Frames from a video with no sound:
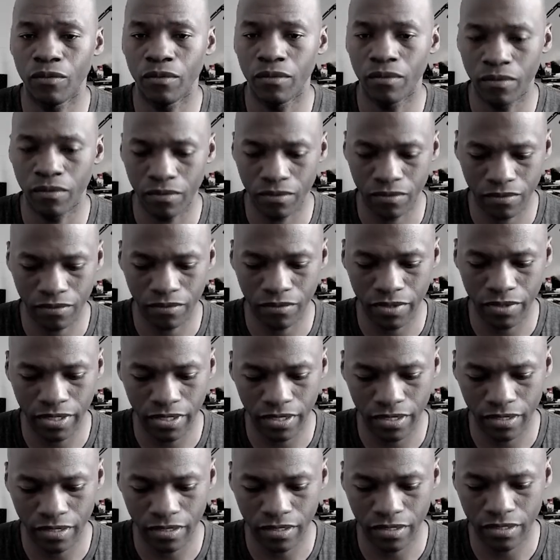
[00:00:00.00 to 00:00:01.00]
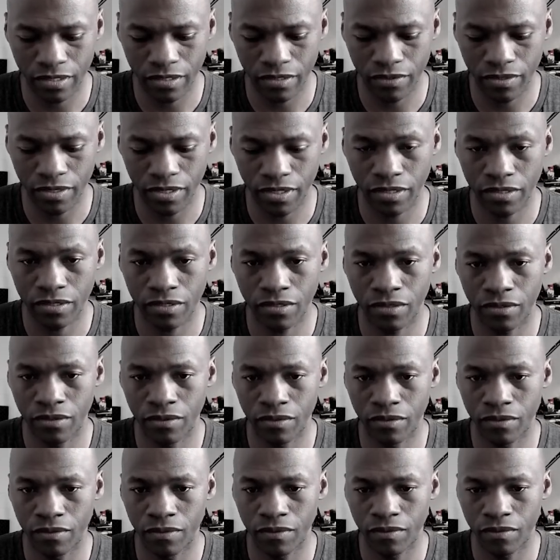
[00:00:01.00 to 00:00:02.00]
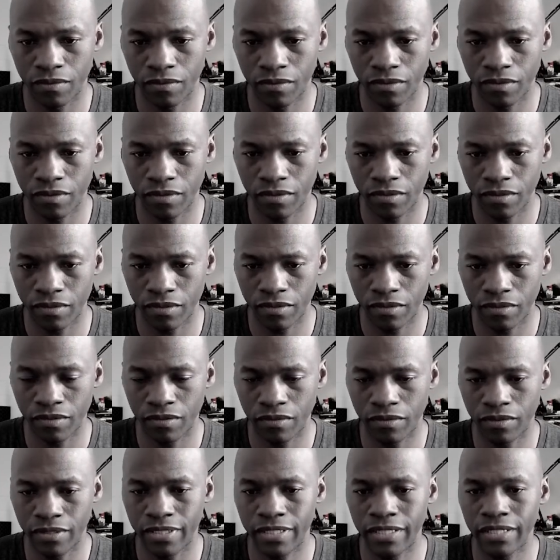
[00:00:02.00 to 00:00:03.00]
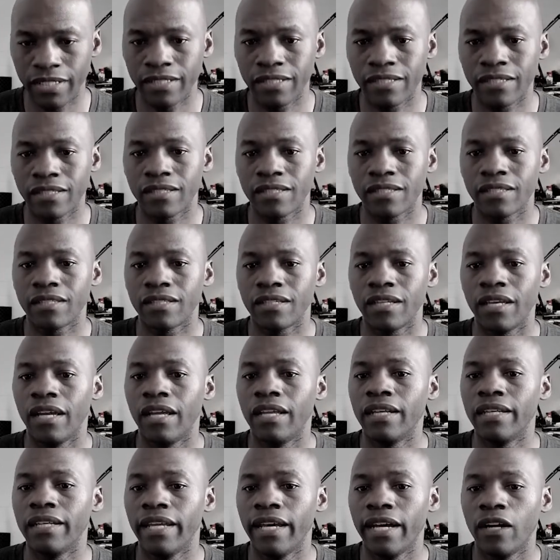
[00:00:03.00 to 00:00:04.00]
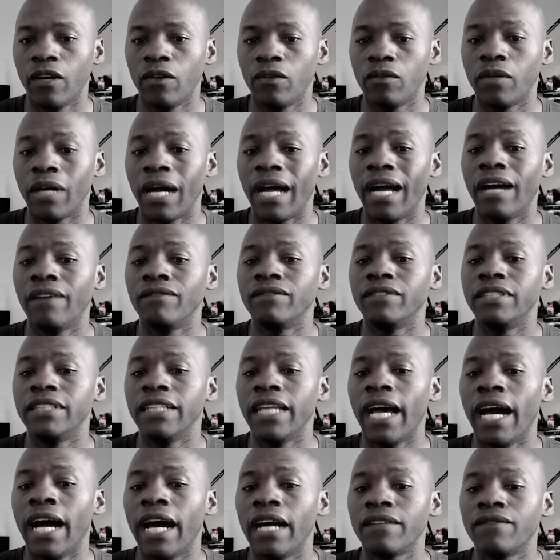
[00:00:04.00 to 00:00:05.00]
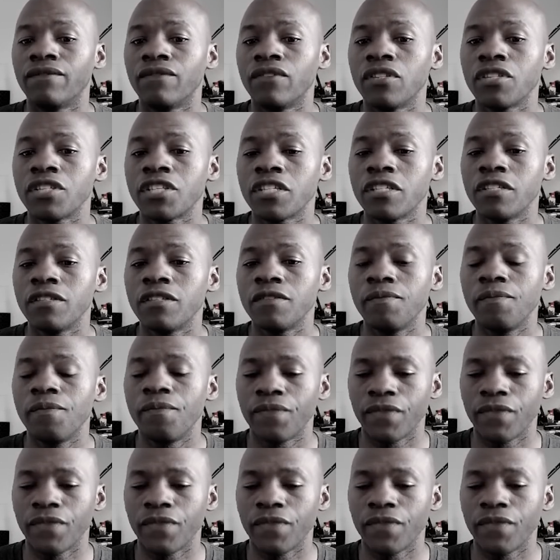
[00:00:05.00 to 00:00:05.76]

we're going to do this, and now I have the add function.